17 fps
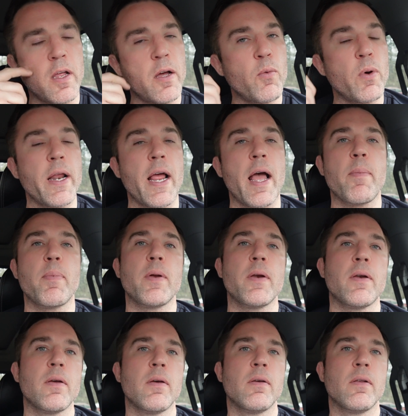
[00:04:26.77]
not what
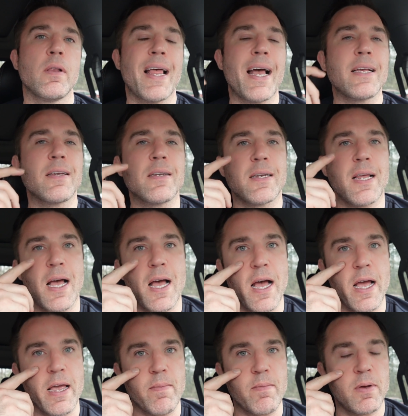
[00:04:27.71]
happened last
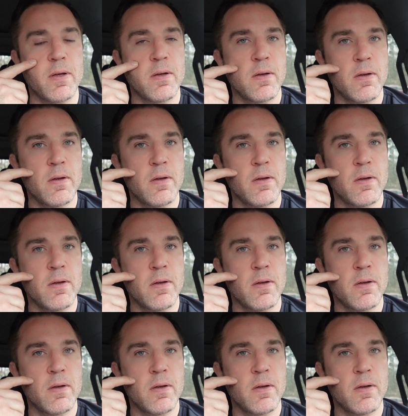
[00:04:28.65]
time.